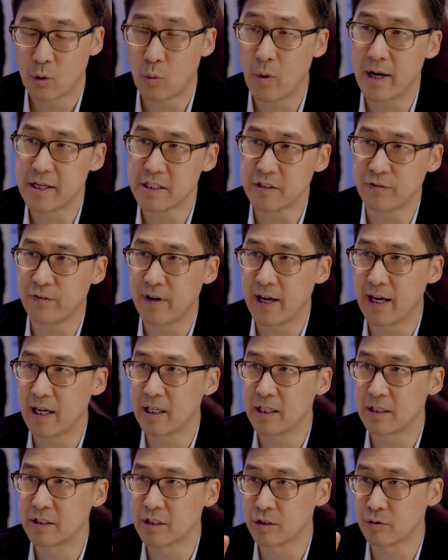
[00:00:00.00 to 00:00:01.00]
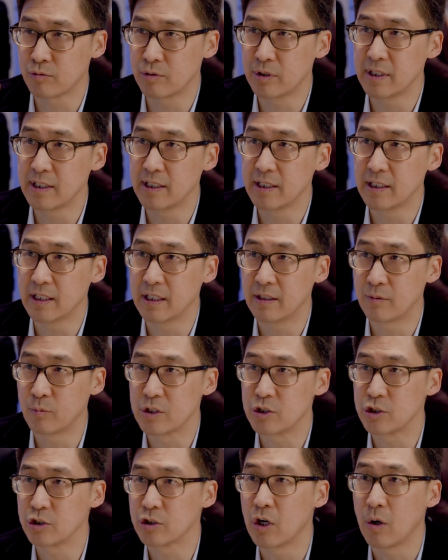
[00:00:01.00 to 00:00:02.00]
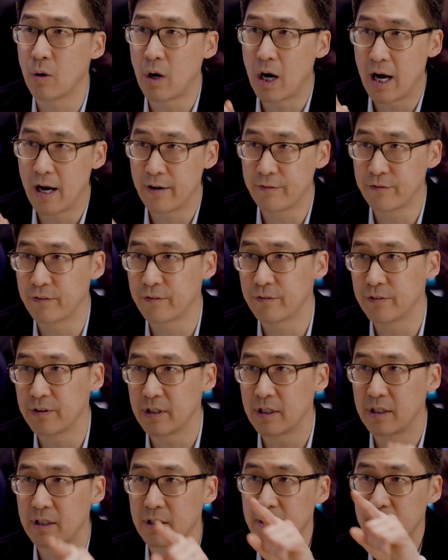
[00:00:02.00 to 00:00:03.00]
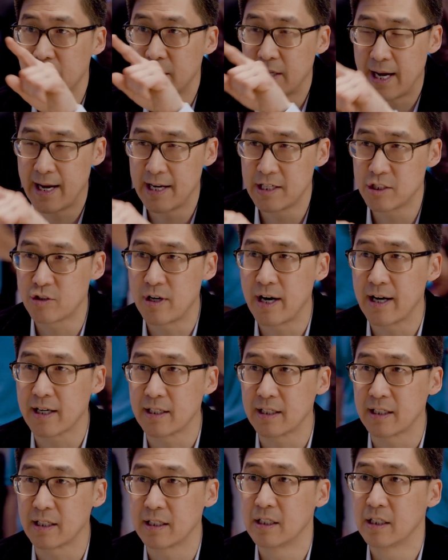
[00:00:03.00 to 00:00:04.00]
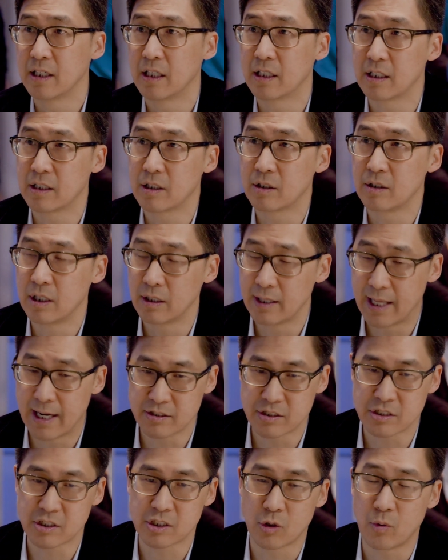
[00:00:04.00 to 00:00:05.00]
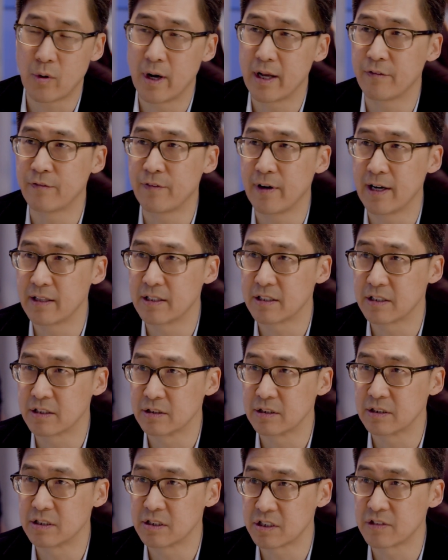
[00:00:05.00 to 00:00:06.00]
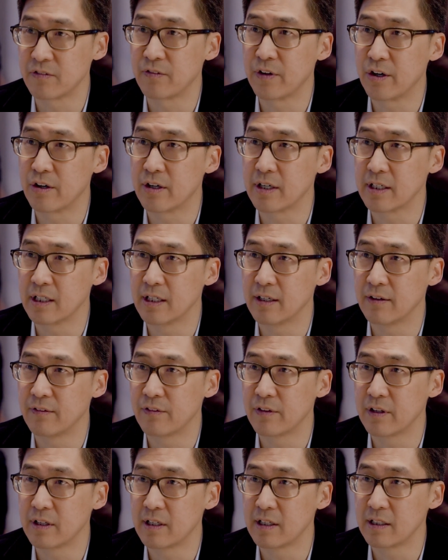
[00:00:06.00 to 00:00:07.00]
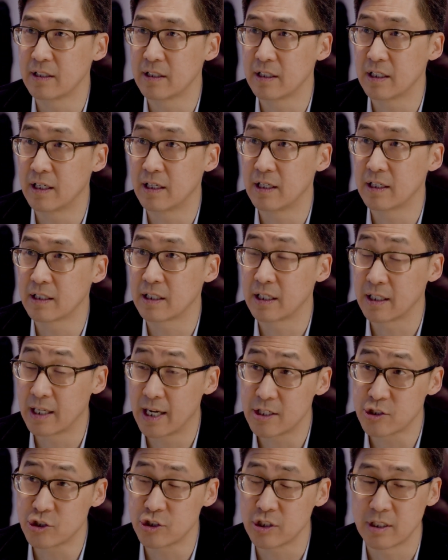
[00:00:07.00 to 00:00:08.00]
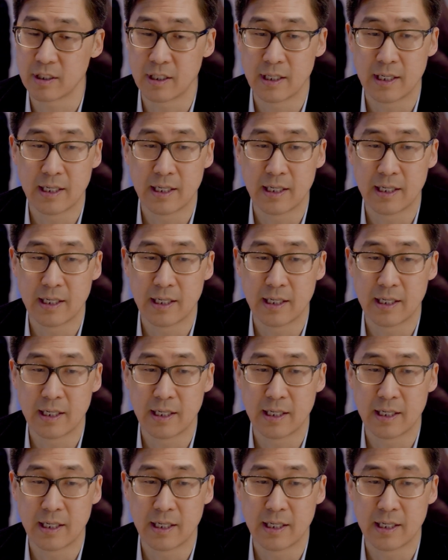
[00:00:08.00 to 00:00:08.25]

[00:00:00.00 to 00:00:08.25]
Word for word: quantify a degree in which you go off of the, the eye tracking allows us to quantify the, the severity of the uh, concussion.